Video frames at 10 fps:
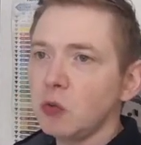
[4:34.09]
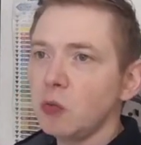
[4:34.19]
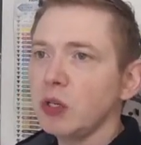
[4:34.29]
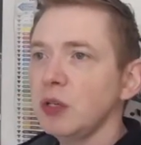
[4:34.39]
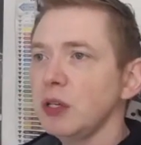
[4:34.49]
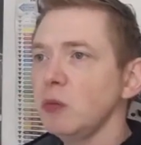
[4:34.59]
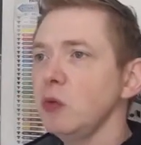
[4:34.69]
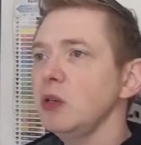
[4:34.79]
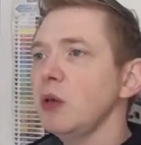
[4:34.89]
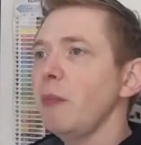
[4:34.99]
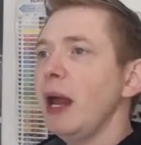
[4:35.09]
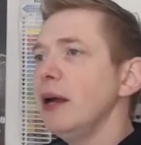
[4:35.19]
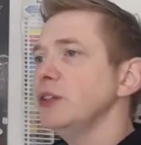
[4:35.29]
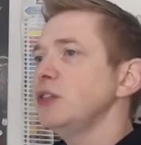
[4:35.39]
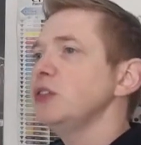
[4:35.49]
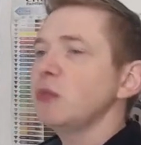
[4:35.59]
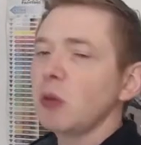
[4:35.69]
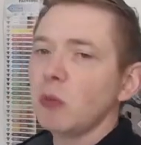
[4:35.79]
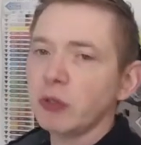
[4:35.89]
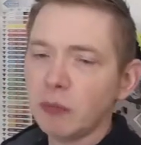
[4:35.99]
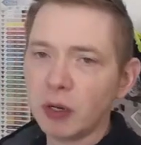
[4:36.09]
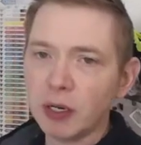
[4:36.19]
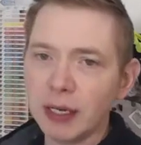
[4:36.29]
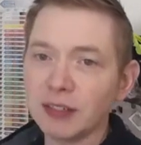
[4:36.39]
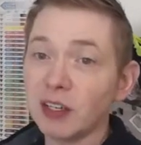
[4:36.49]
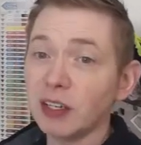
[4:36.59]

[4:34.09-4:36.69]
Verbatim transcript: when you can, when you compare it to some of the multi-part kits,